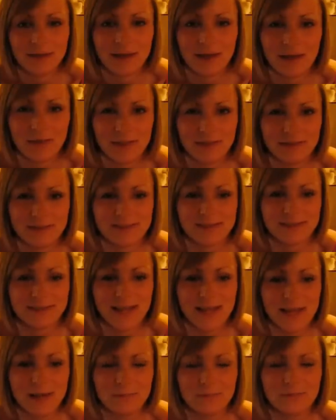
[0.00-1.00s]
I think there's a
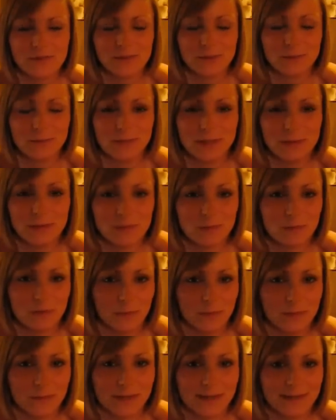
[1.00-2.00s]
name for somebody with a
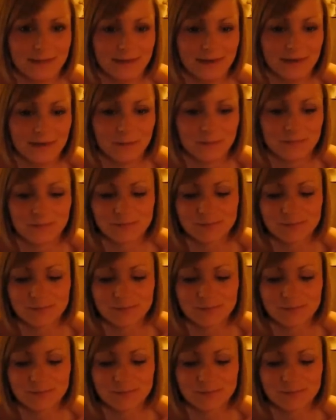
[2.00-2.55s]
problem like that.